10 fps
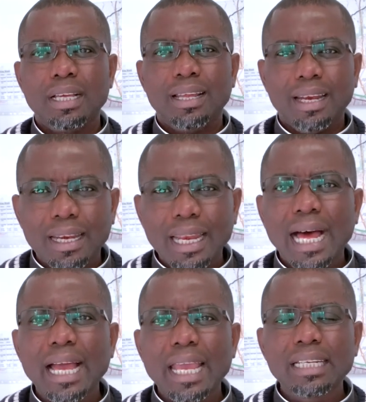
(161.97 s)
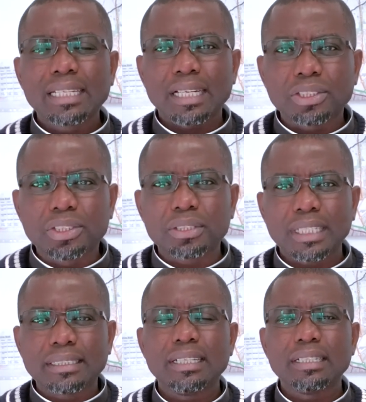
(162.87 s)
Lying can
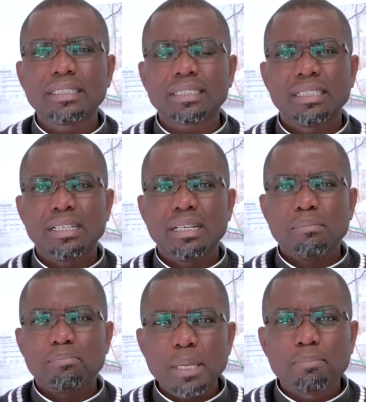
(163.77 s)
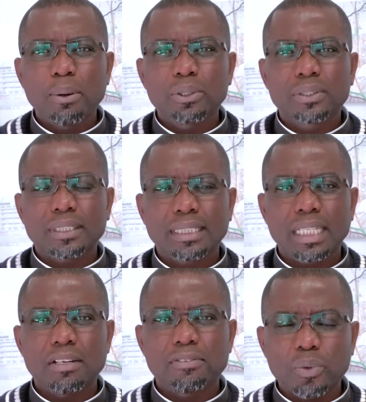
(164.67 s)
threaten people's
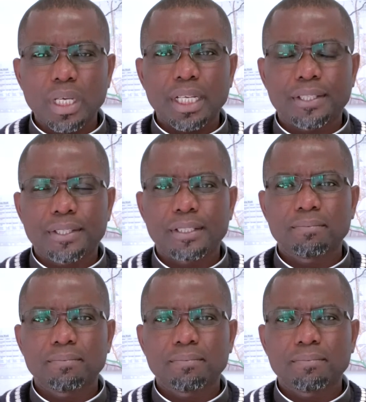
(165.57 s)
self-worth